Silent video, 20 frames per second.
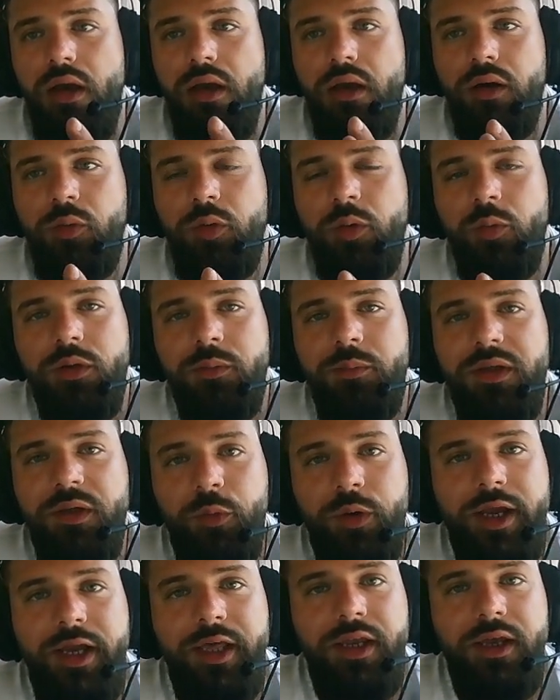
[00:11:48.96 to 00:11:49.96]
We will be
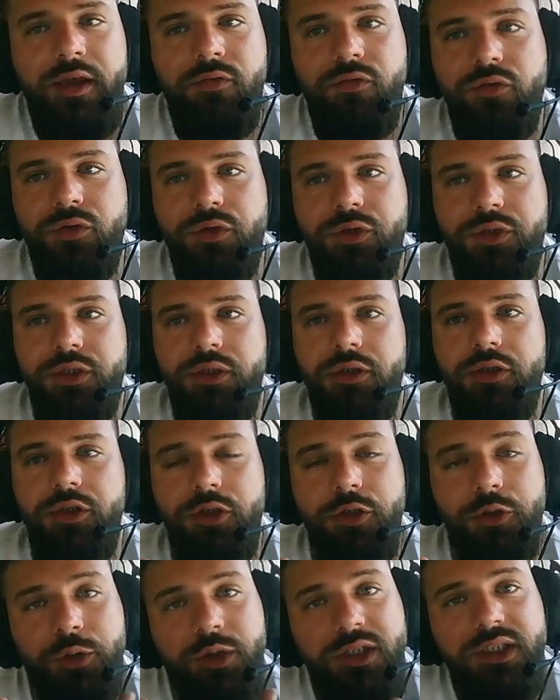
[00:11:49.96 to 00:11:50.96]
waiting for
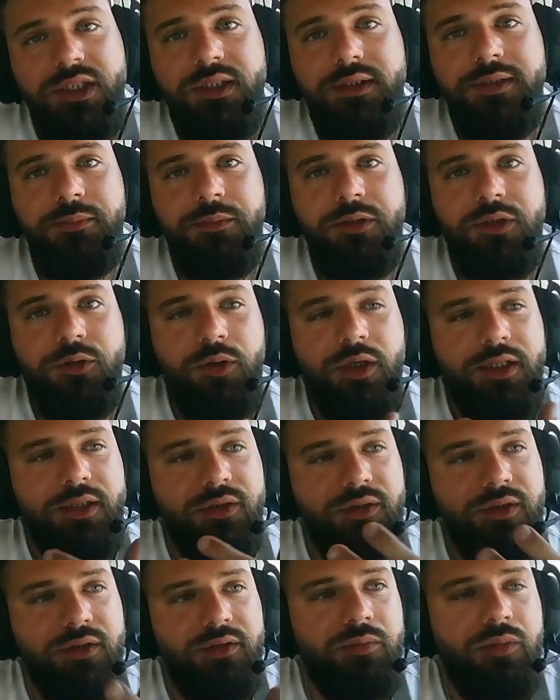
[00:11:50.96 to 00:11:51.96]
new systems to enter
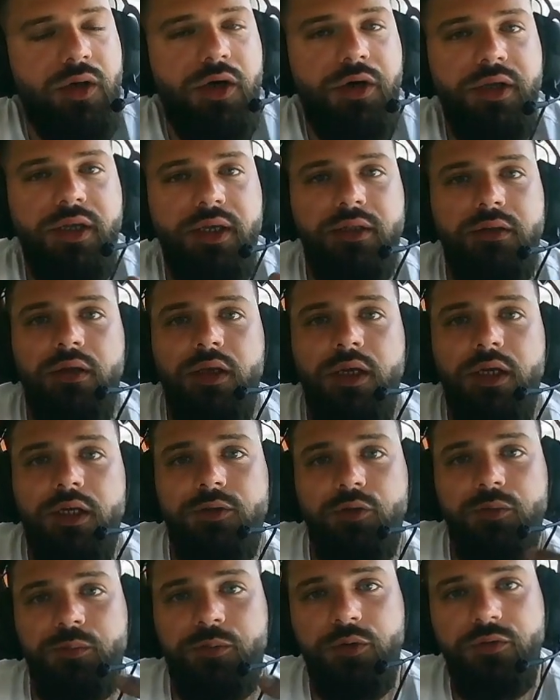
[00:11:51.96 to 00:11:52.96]
the market
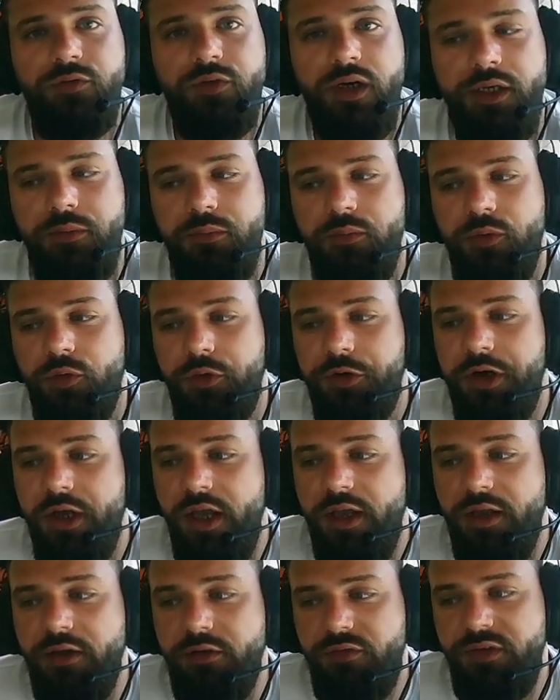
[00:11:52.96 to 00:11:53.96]
to provide more
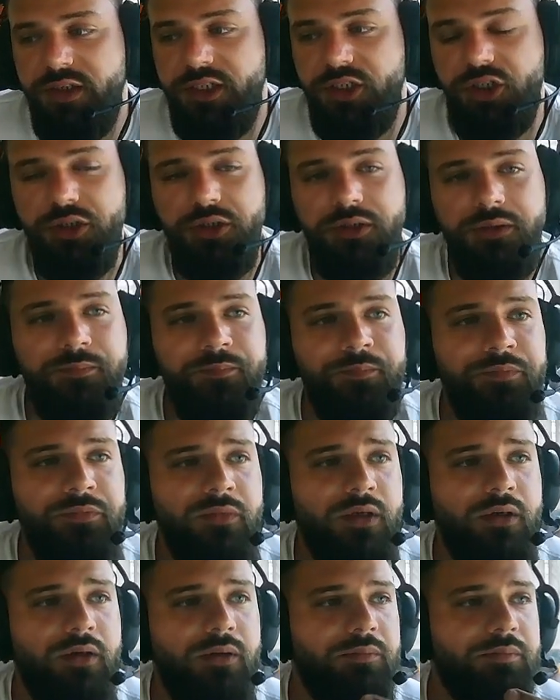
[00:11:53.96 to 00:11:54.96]
feature.
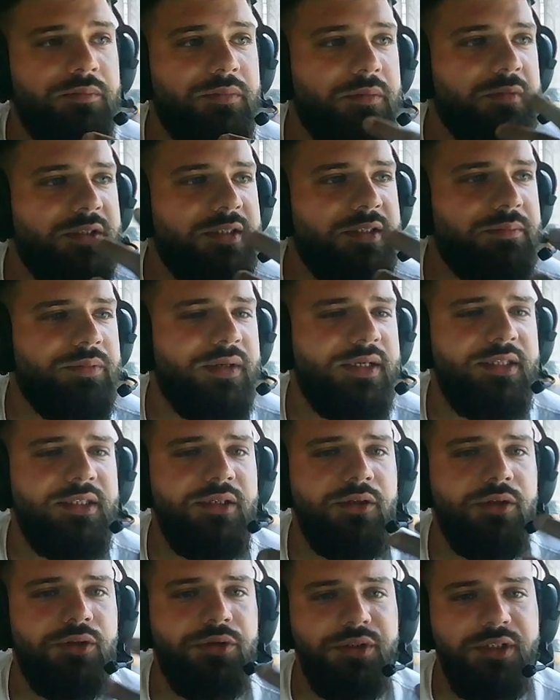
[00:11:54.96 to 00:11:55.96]
Depending
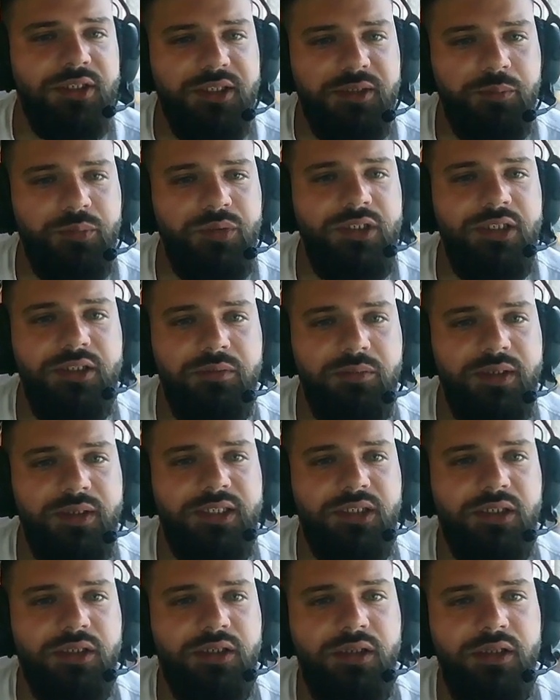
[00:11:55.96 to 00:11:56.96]
on the speed,
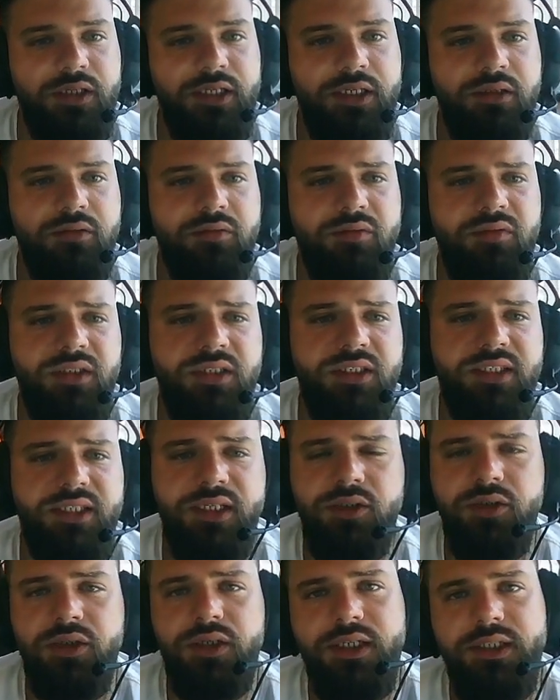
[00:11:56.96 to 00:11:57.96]
basically, the
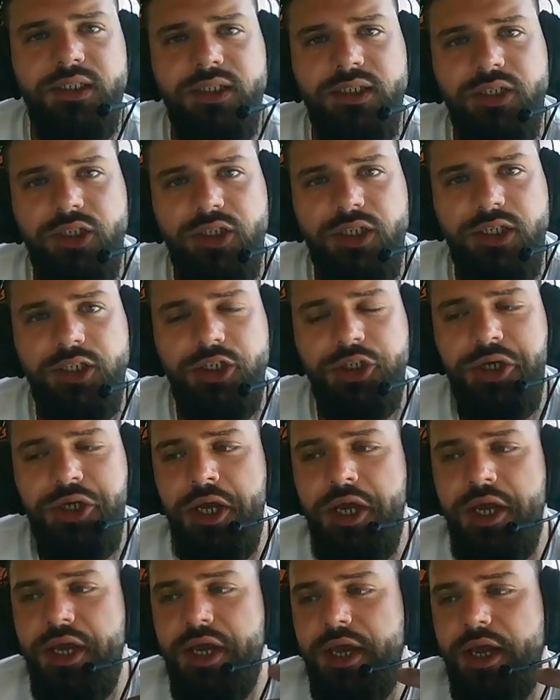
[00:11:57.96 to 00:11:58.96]
centralized exchange,
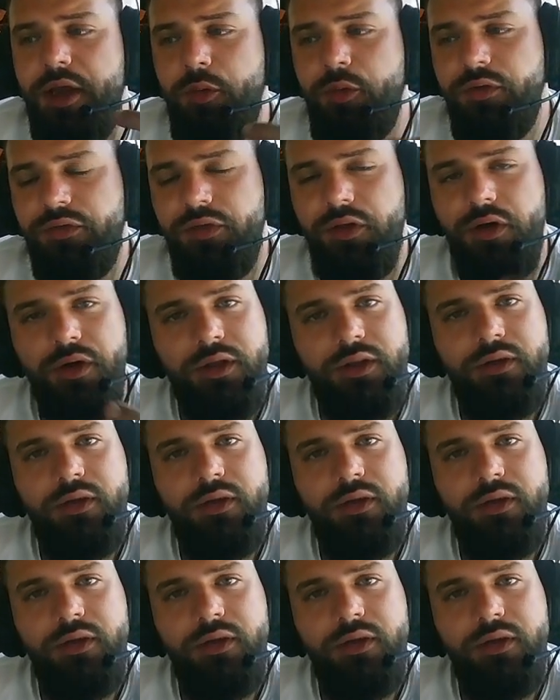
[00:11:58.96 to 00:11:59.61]
we've talked